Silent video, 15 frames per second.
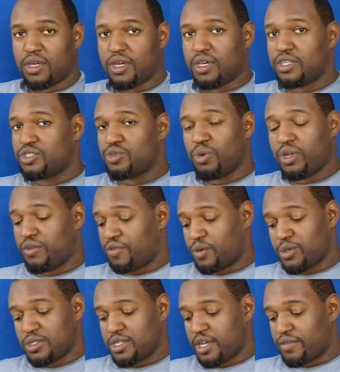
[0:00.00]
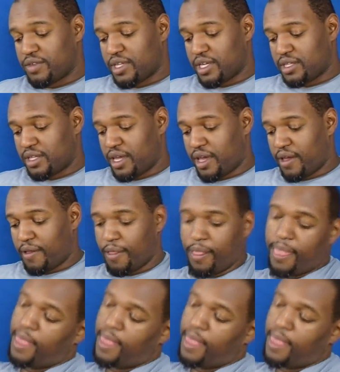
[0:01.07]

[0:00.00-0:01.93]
It's 24/7 like that.